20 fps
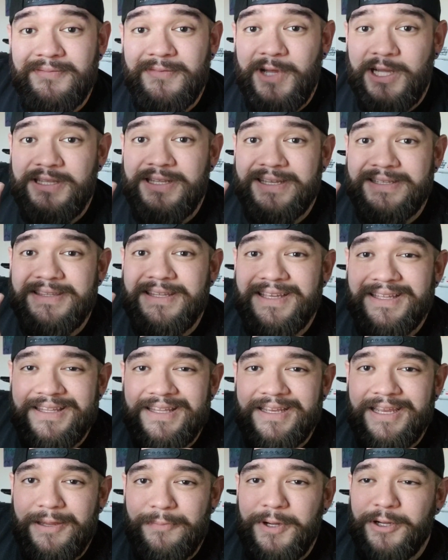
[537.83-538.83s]
I like that.
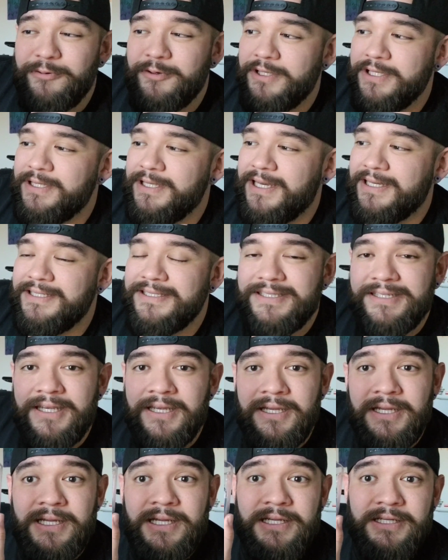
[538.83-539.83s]
That came out really nice.
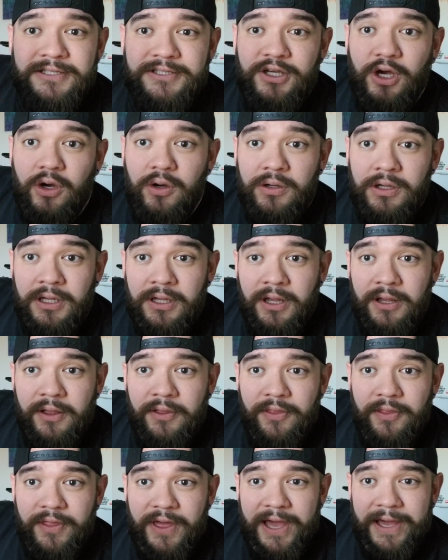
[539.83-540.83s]
So
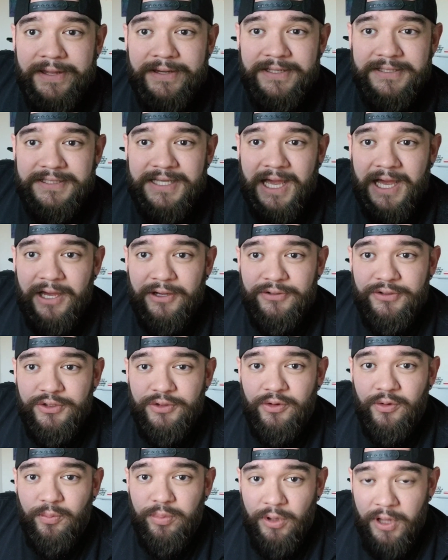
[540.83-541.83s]
that is how
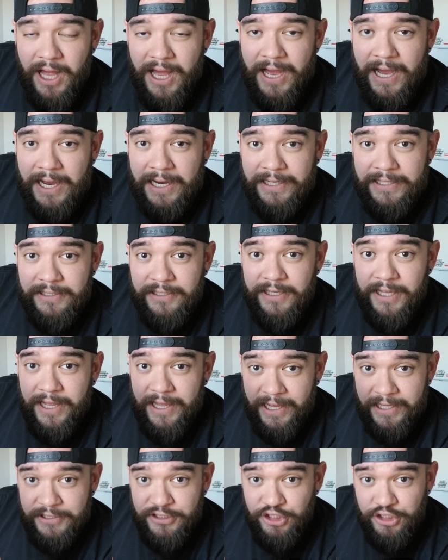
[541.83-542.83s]
you apply
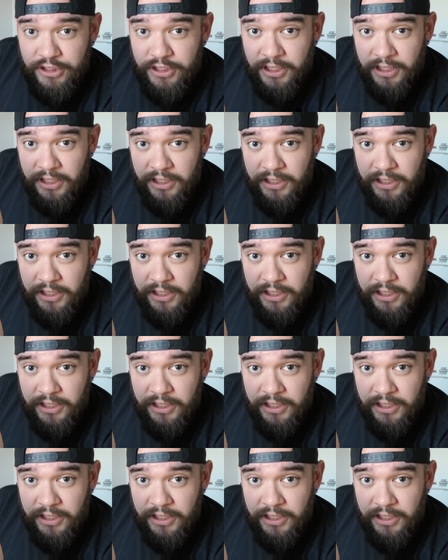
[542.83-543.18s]
etched